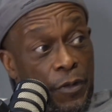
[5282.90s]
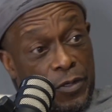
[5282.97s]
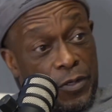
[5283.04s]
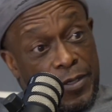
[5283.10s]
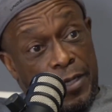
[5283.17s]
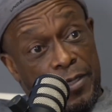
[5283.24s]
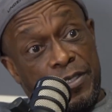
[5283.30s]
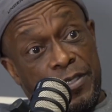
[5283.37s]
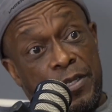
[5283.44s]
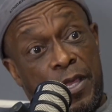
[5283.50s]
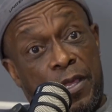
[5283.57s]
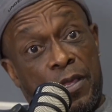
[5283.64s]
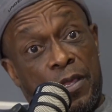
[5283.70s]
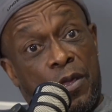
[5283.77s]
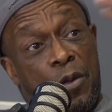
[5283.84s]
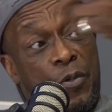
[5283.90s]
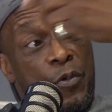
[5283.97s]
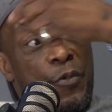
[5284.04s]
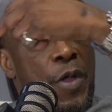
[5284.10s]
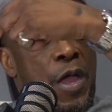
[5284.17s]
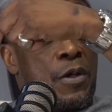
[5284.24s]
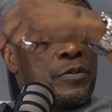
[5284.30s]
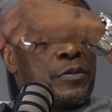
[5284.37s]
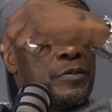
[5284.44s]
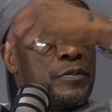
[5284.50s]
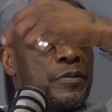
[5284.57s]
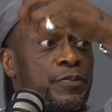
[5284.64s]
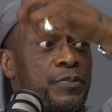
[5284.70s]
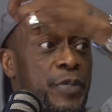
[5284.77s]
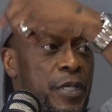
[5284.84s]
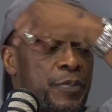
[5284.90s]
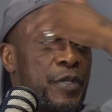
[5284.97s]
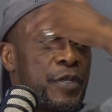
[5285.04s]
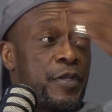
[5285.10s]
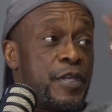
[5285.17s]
because like I said, they can come around, pick up their